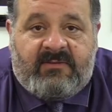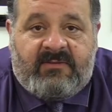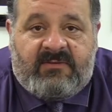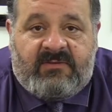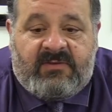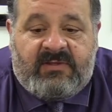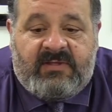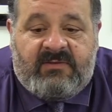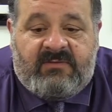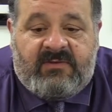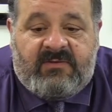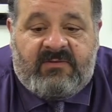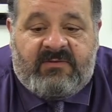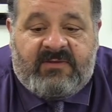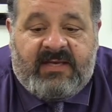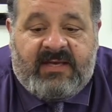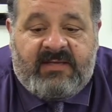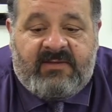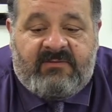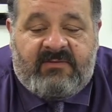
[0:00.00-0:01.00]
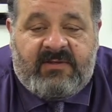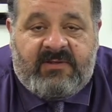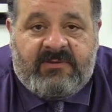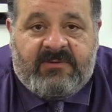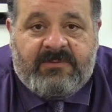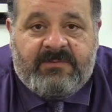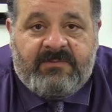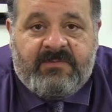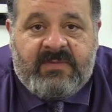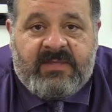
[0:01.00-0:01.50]
sleeve inside of
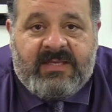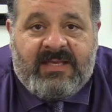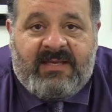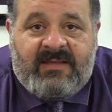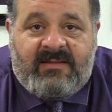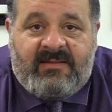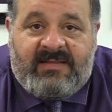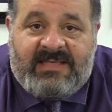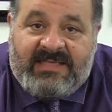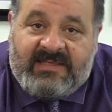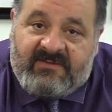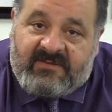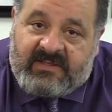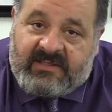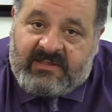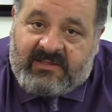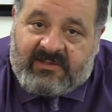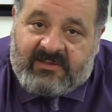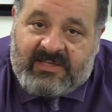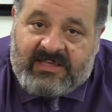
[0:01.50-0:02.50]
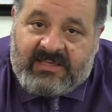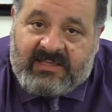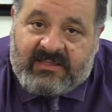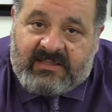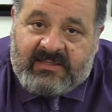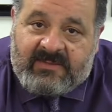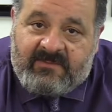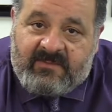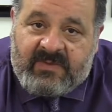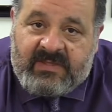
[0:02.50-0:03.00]
here. These can crack,
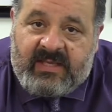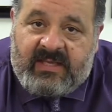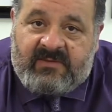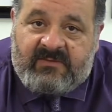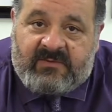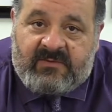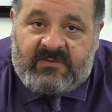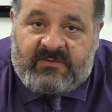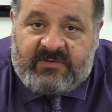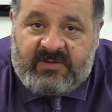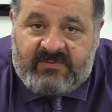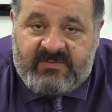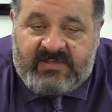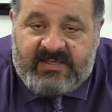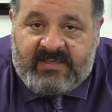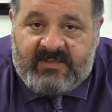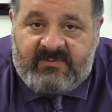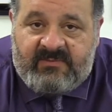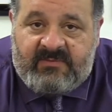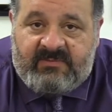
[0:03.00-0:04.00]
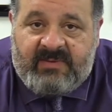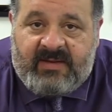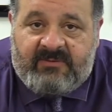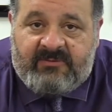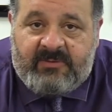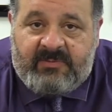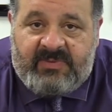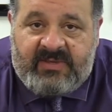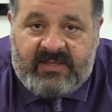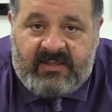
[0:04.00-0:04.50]
and so sometimes my
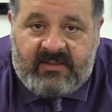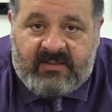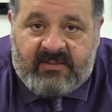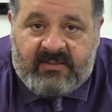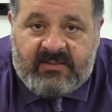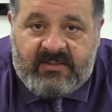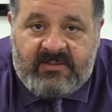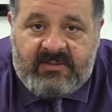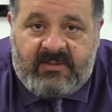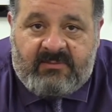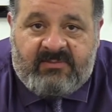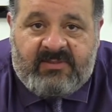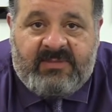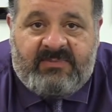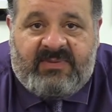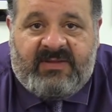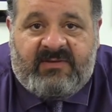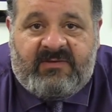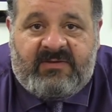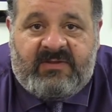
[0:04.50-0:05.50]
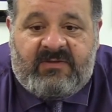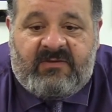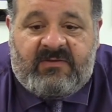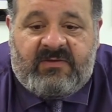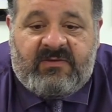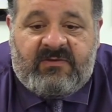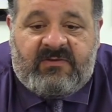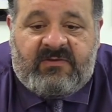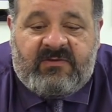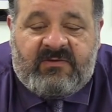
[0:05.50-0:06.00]
repair might be as
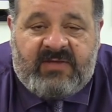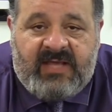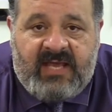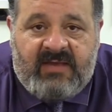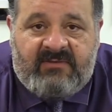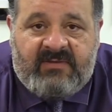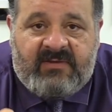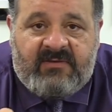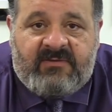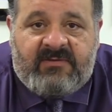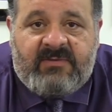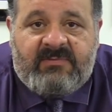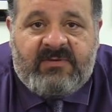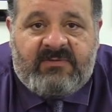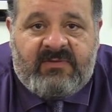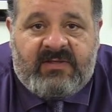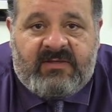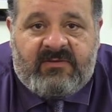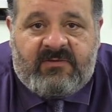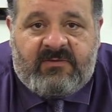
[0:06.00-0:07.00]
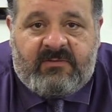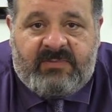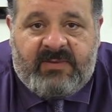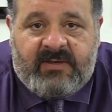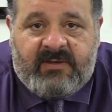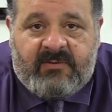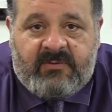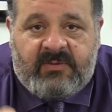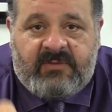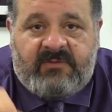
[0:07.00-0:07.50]
easy as just having some of these
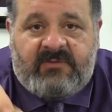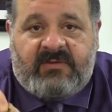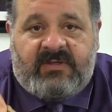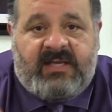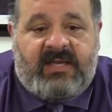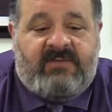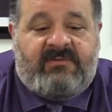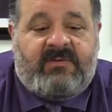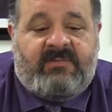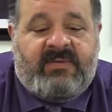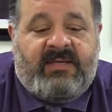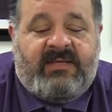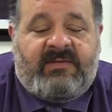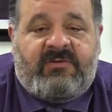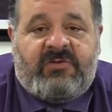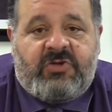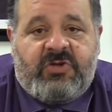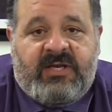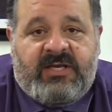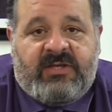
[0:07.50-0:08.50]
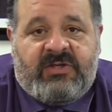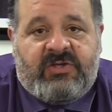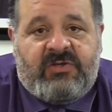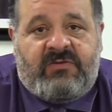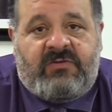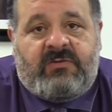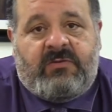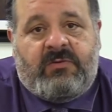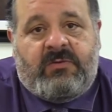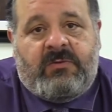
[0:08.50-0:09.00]
spare ones and having my extraction
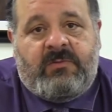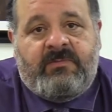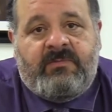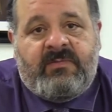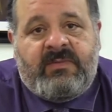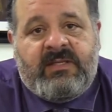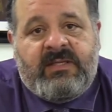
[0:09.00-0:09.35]
tool